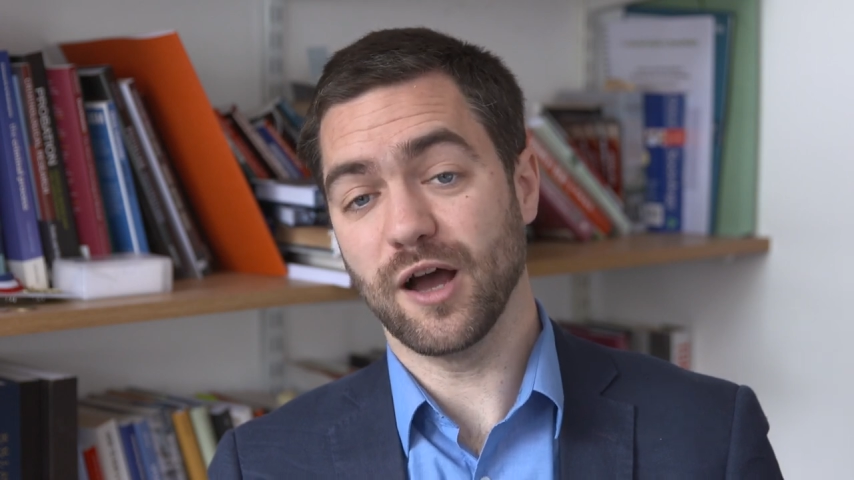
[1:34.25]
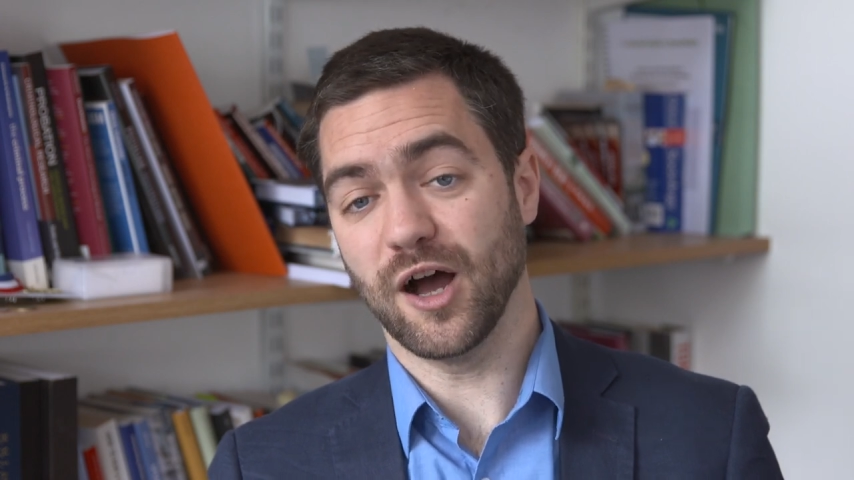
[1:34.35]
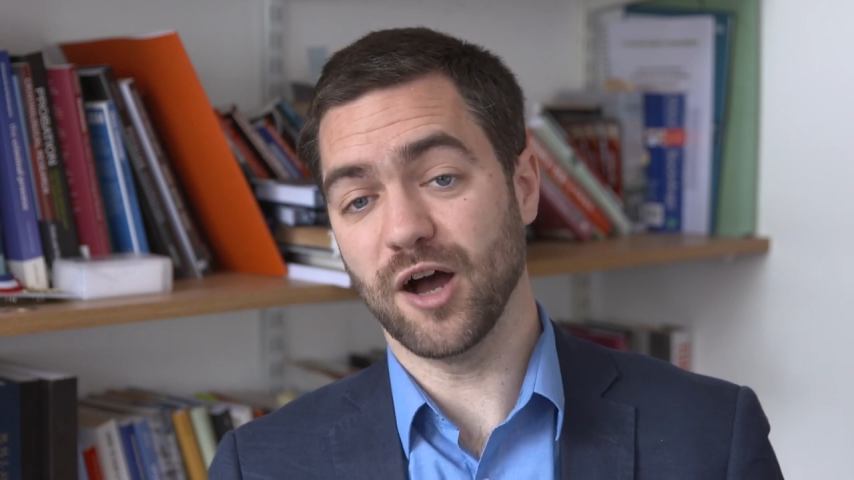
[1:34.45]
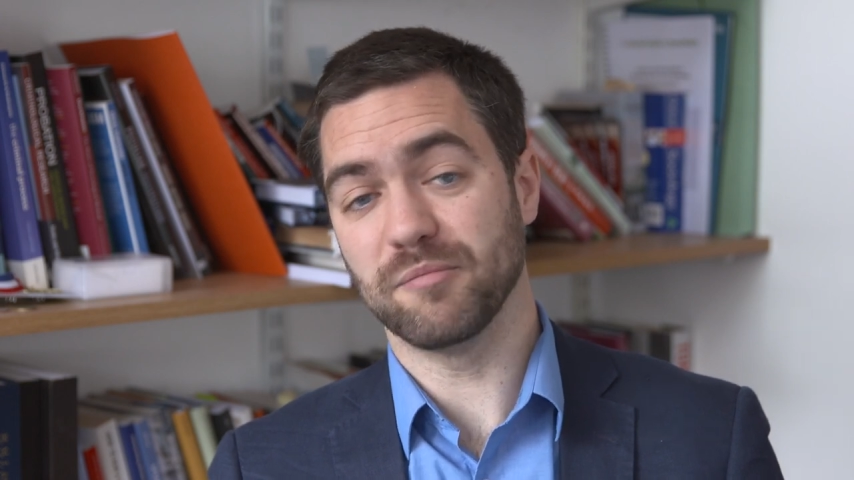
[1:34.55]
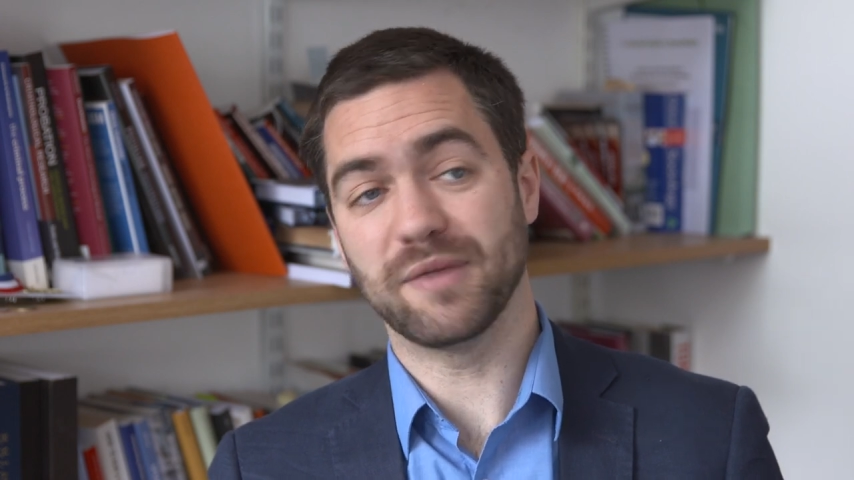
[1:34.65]

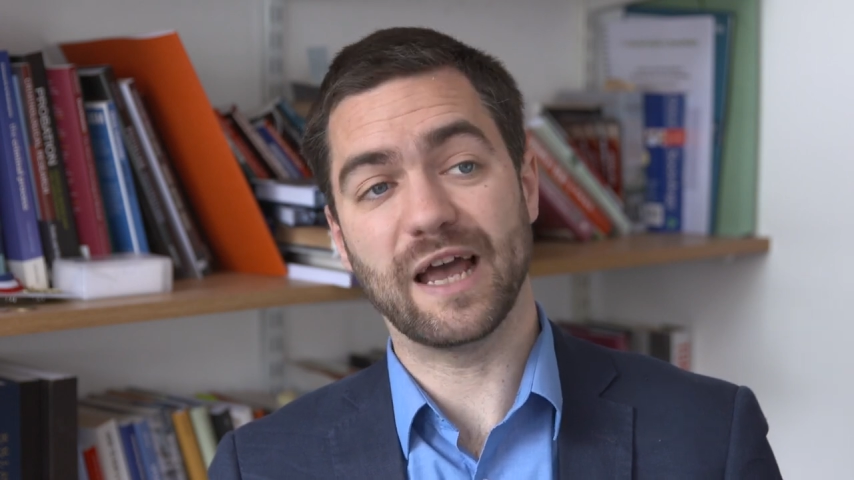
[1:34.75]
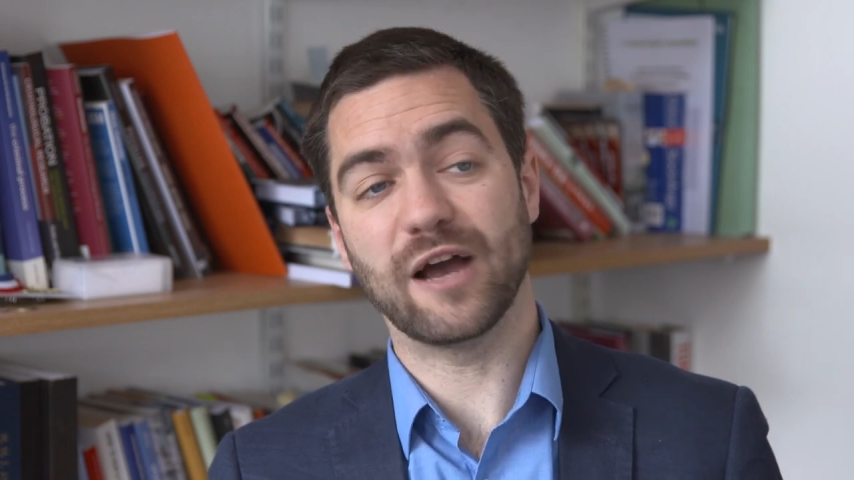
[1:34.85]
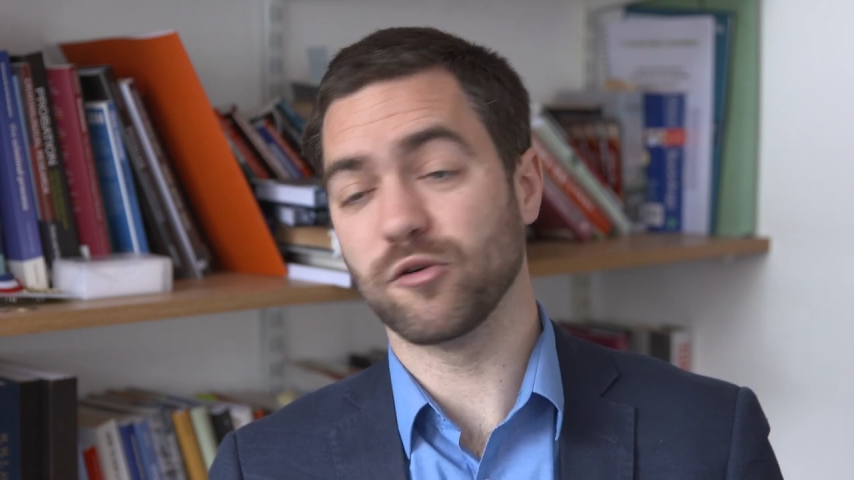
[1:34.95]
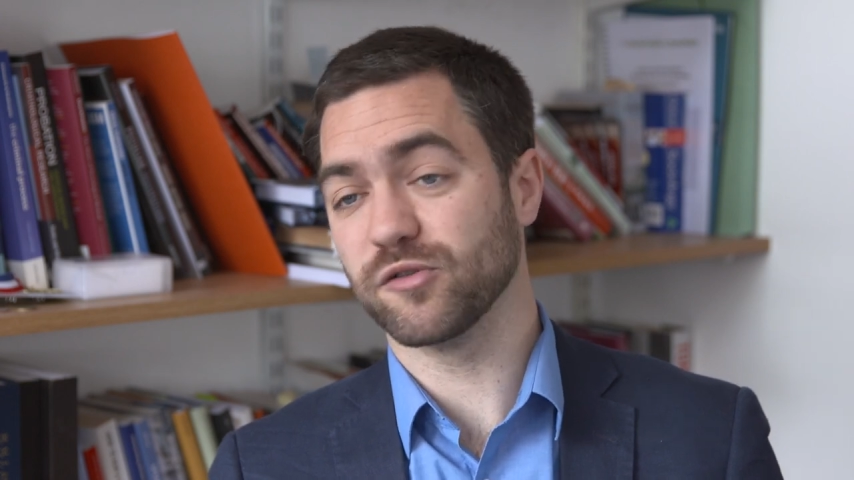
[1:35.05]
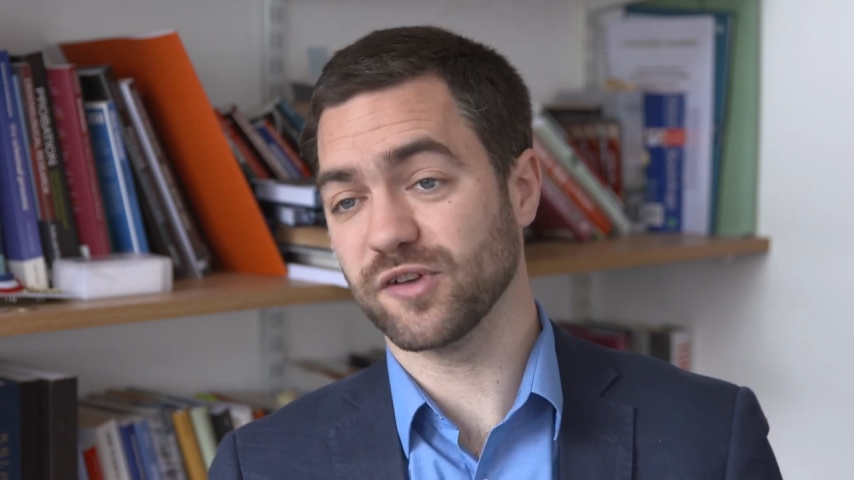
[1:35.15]

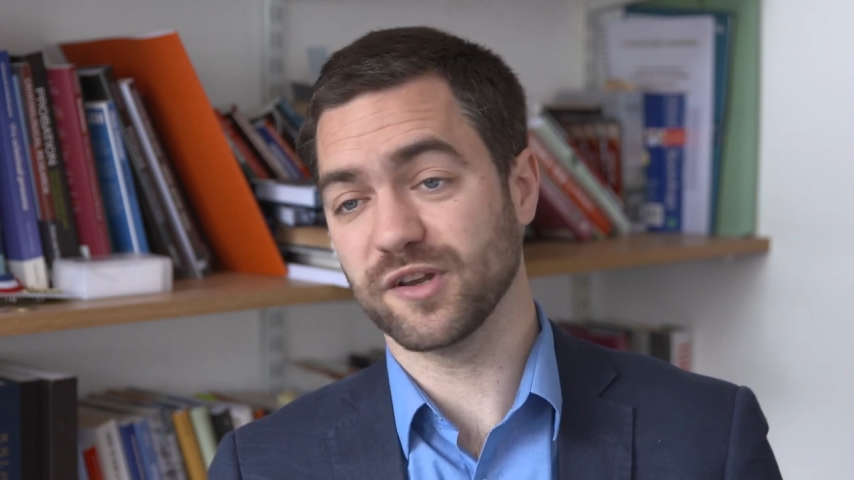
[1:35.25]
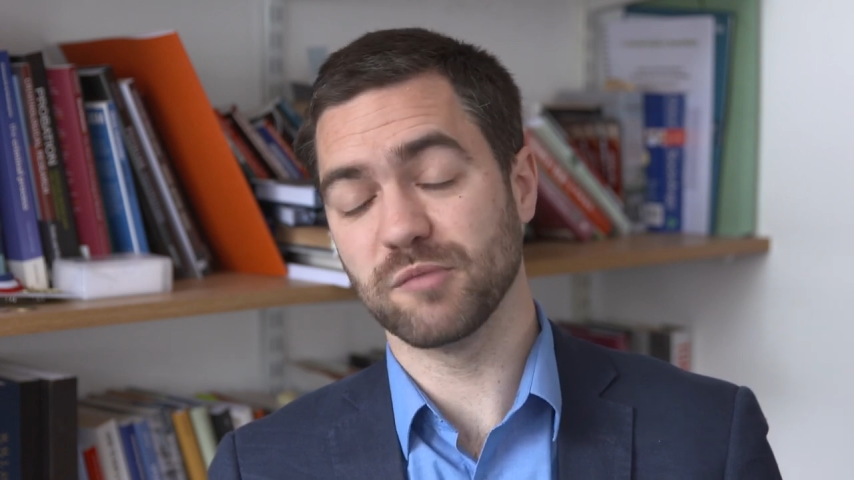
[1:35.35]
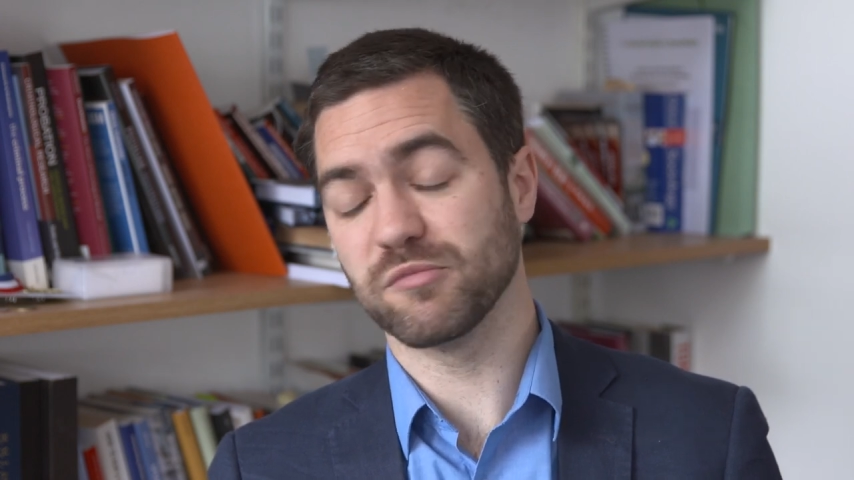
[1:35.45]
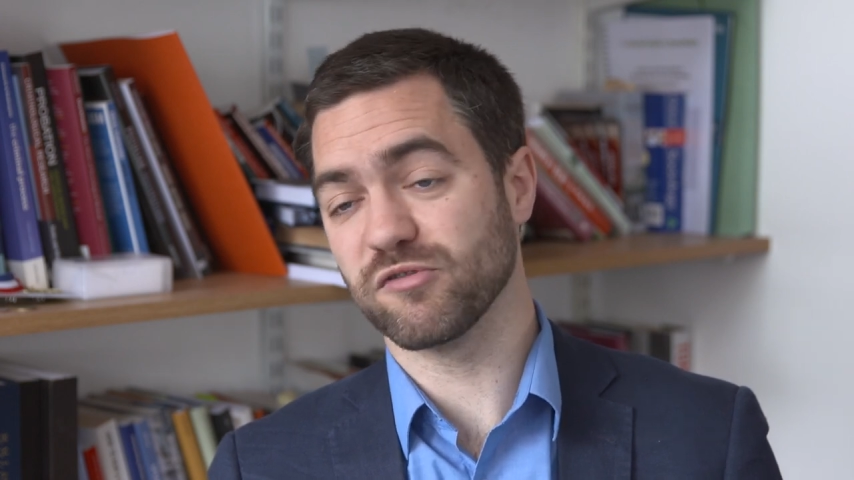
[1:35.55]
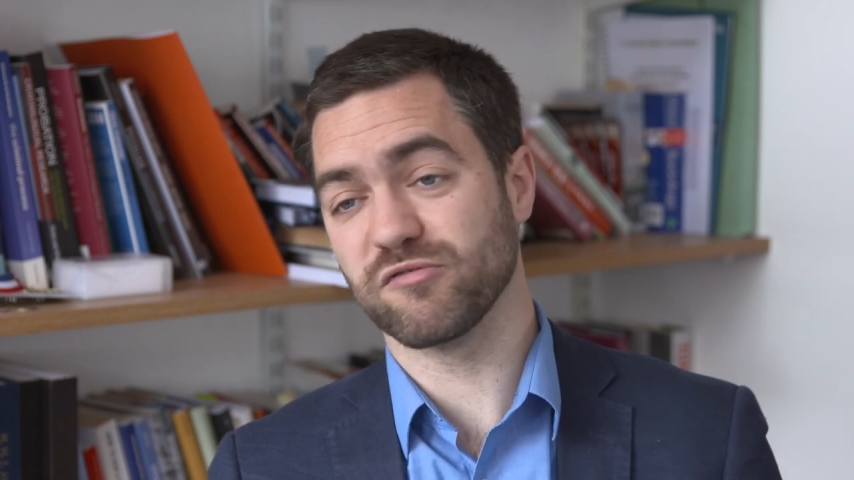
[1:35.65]
held a
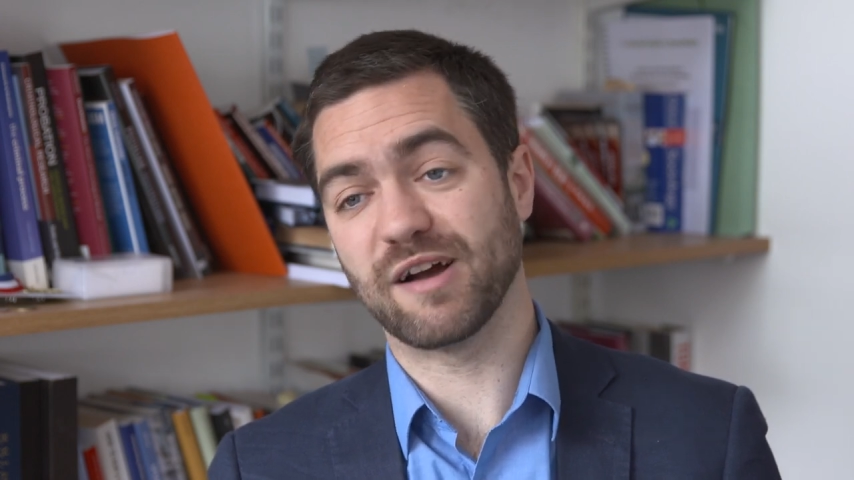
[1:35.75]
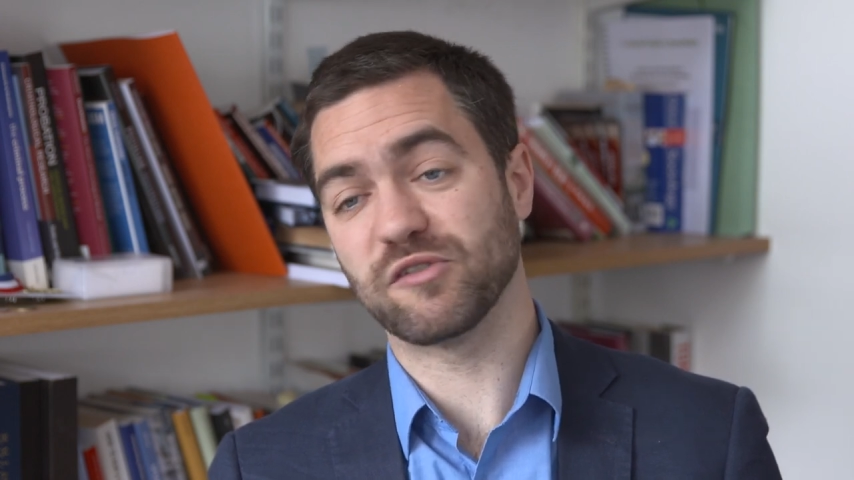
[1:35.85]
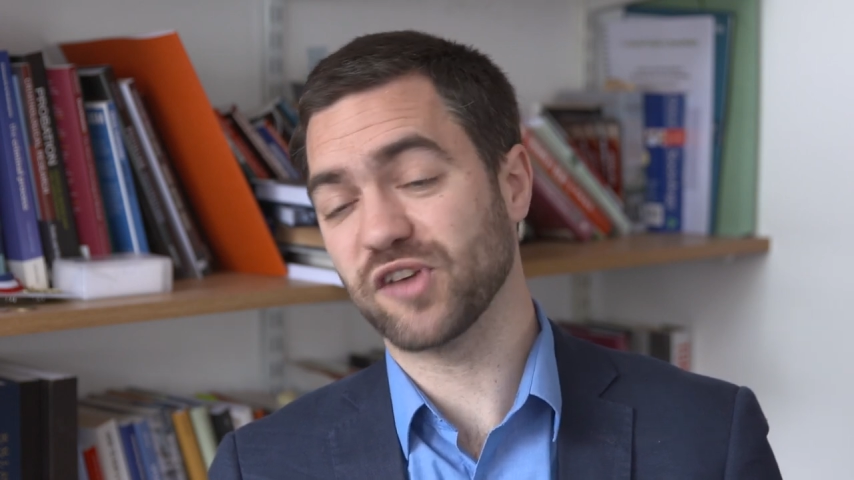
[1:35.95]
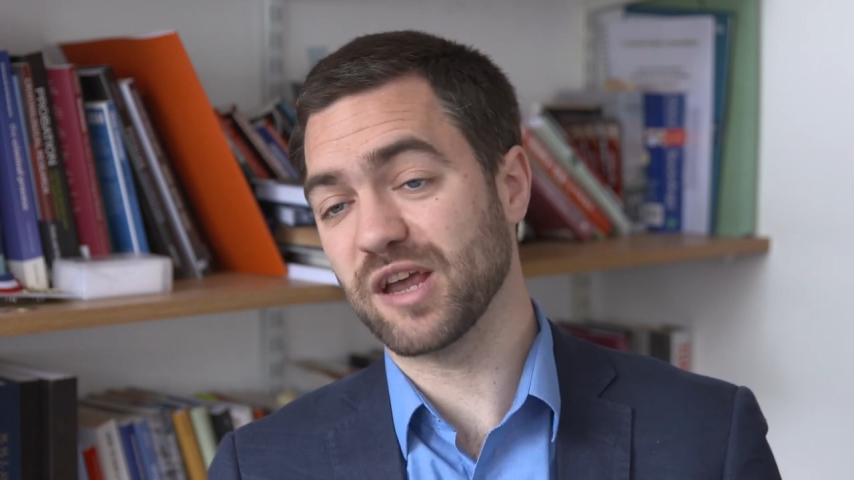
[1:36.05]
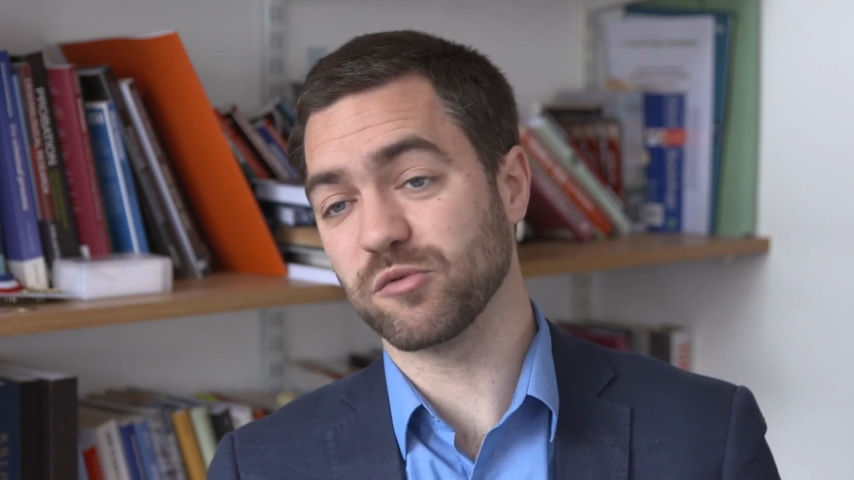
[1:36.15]
number of
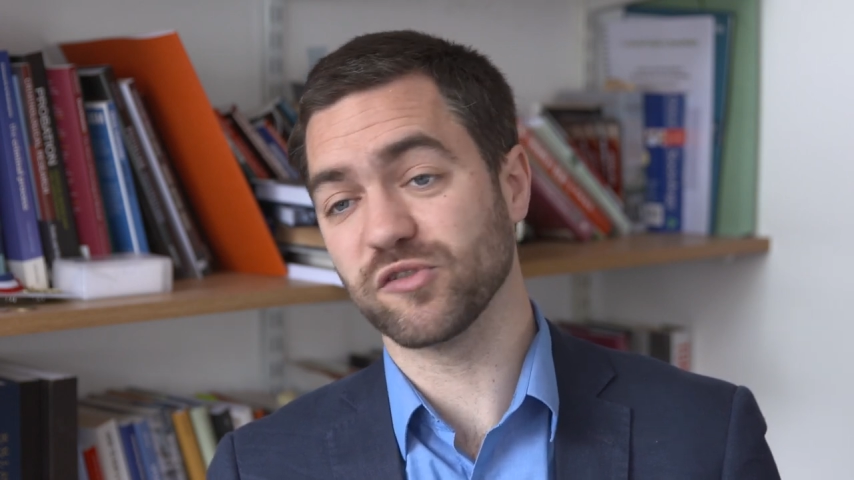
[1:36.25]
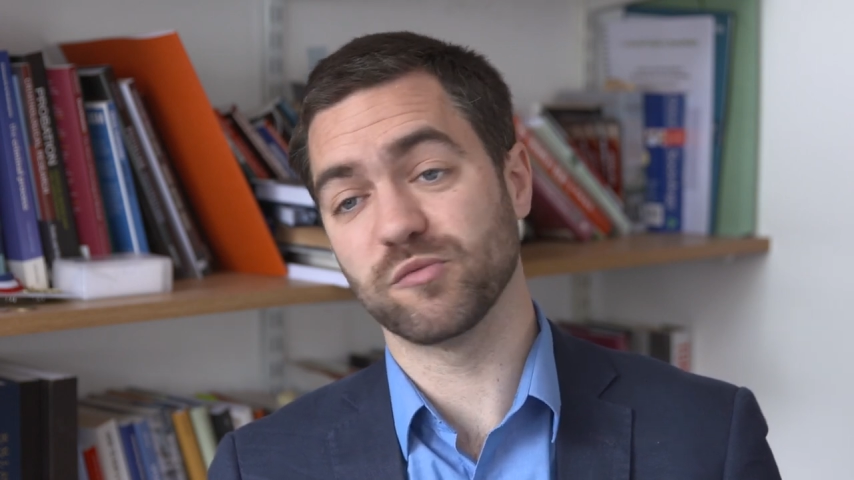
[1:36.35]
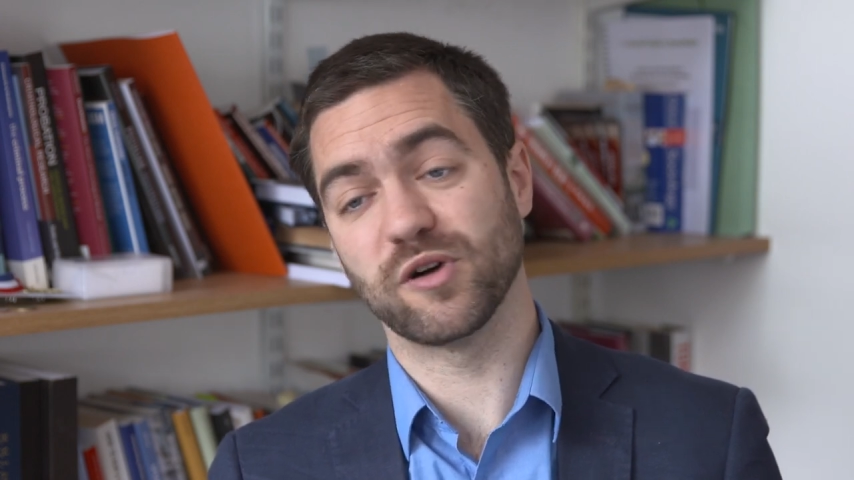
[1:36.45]
roundtables